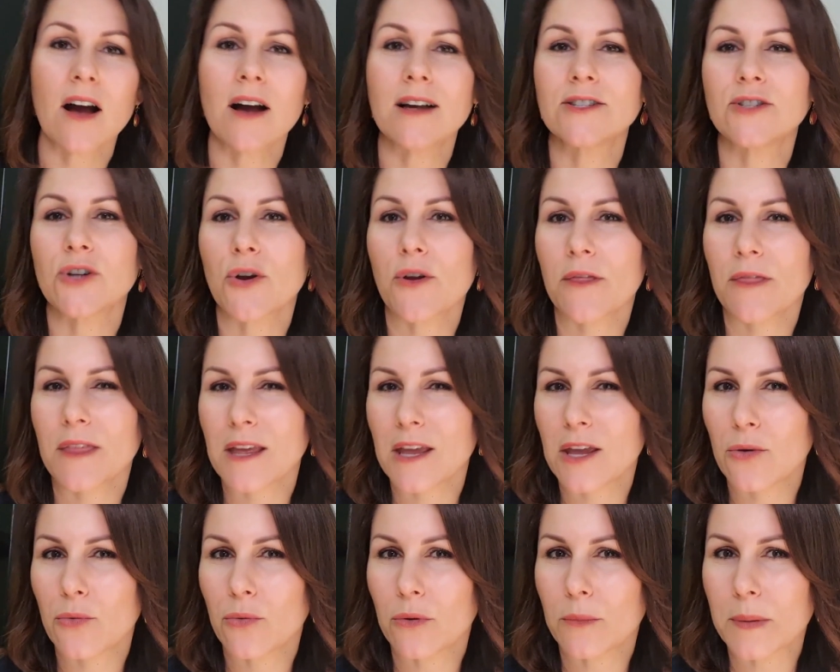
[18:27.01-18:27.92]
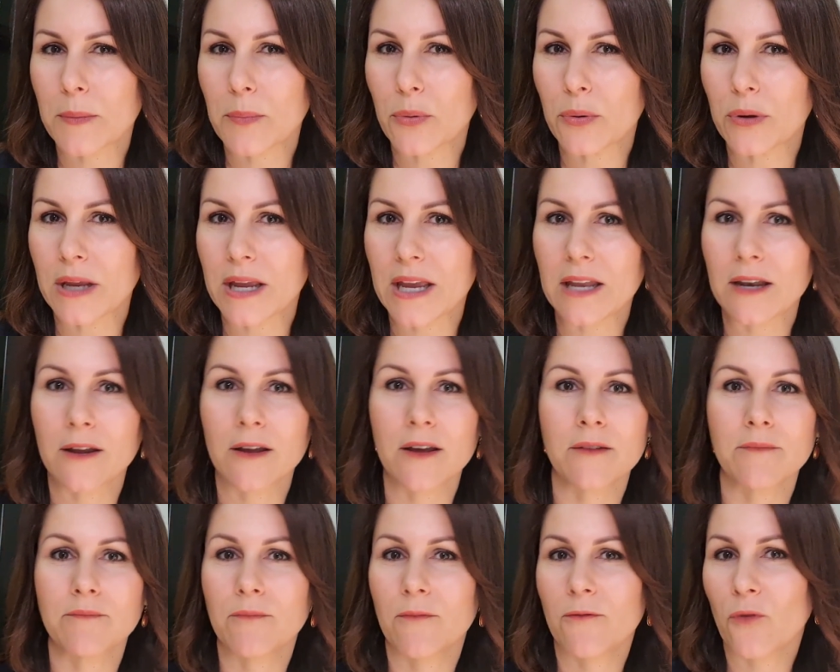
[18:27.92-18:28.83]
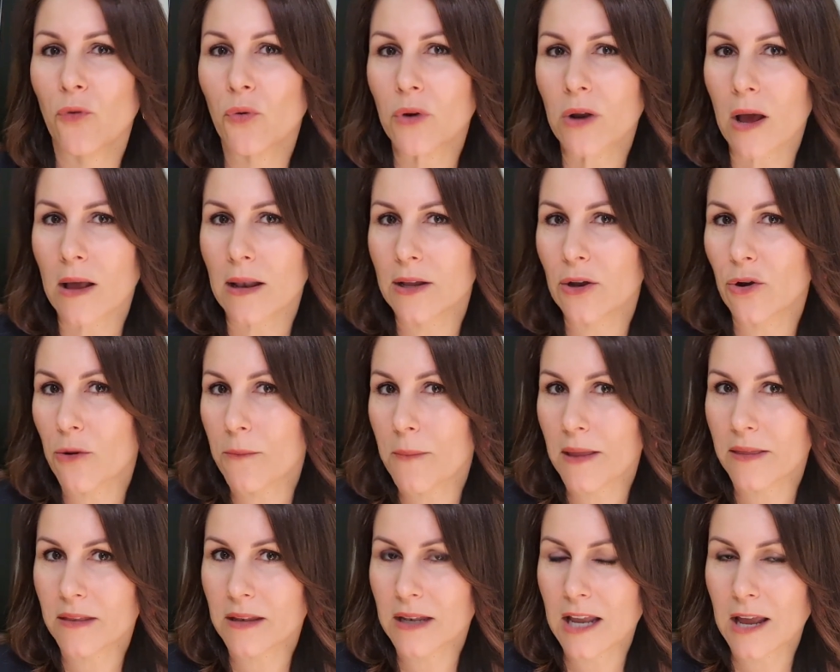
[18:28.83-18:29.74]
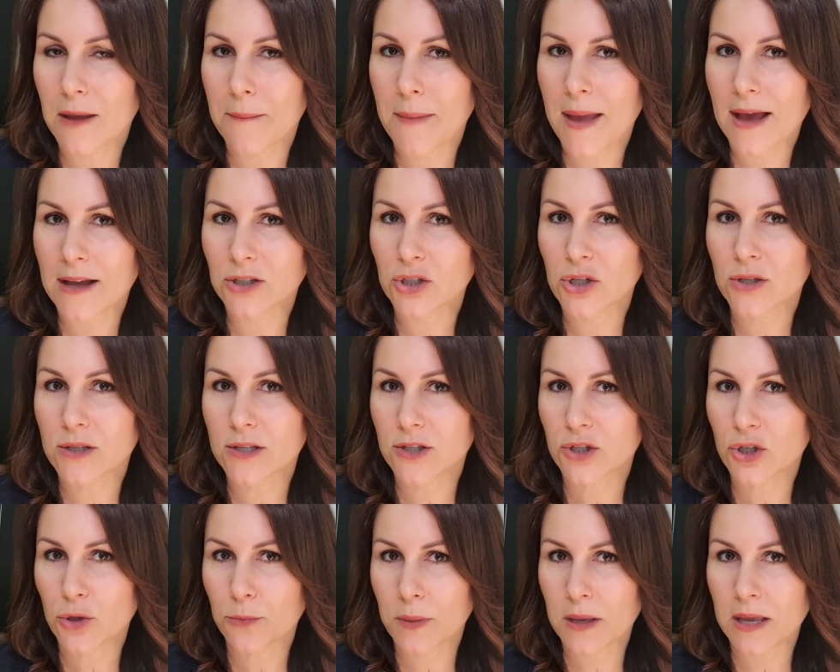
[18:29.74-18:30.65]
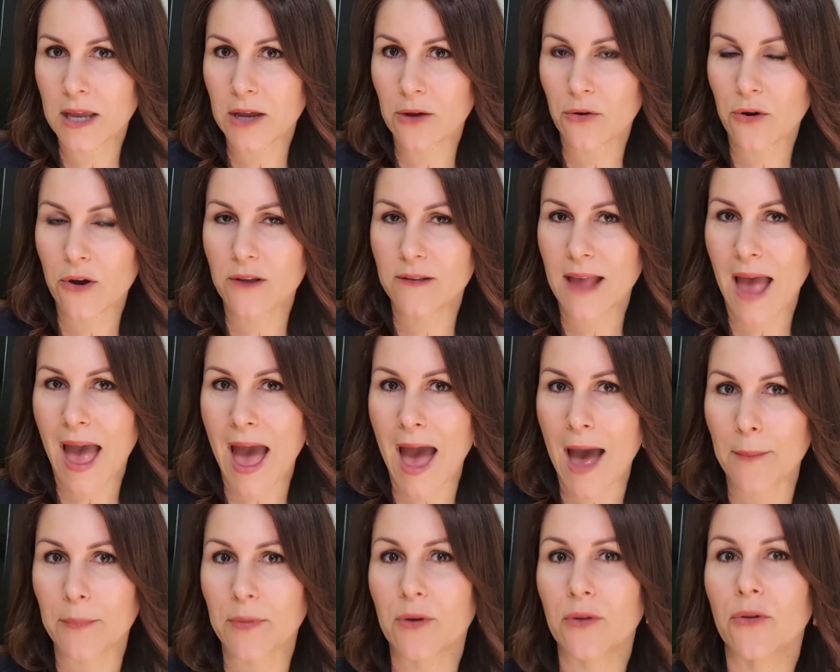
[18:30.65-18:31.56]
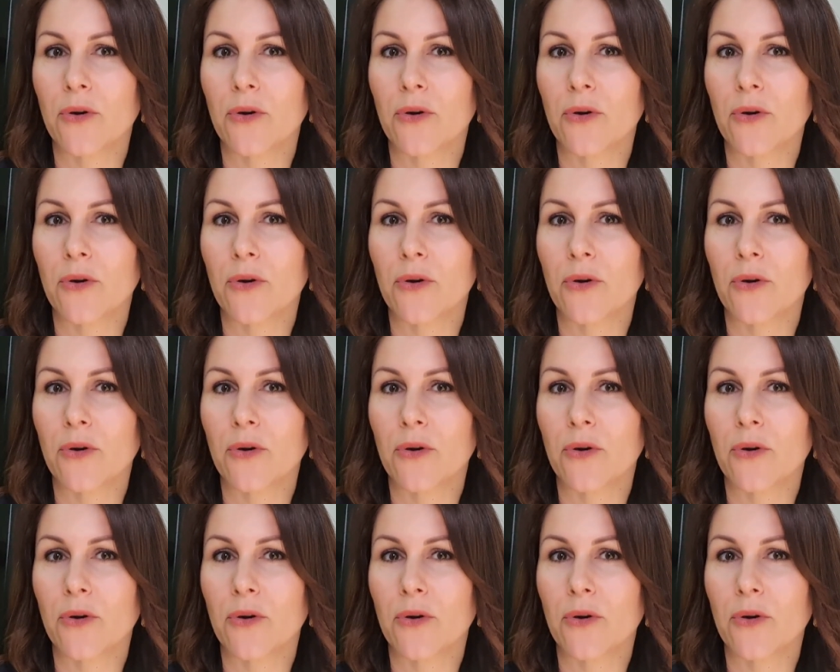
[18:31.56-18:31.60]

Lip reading: I don't think you want to be putting in a fortnightly or a monthly amount to the Superheroes app.